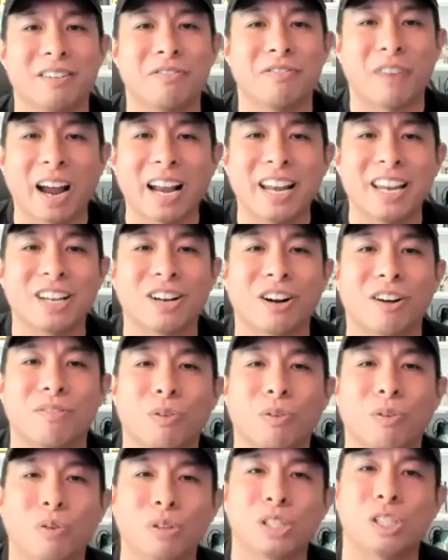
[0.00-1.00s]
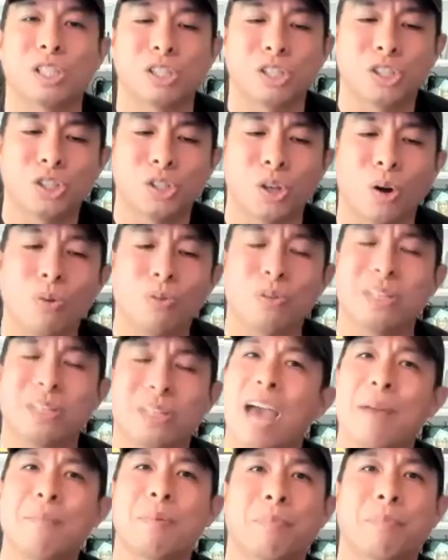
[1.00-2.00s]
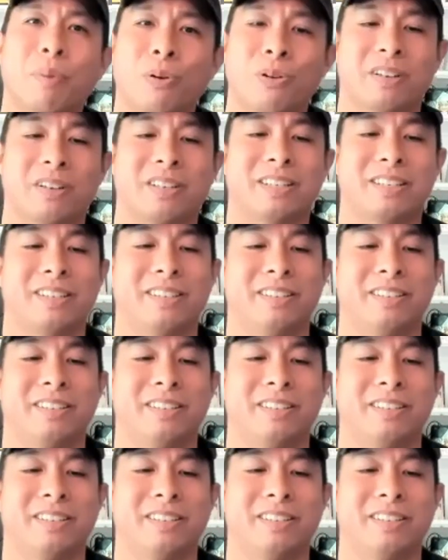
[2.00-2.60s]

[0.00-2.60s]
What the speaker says: Finding our voices is so damn important.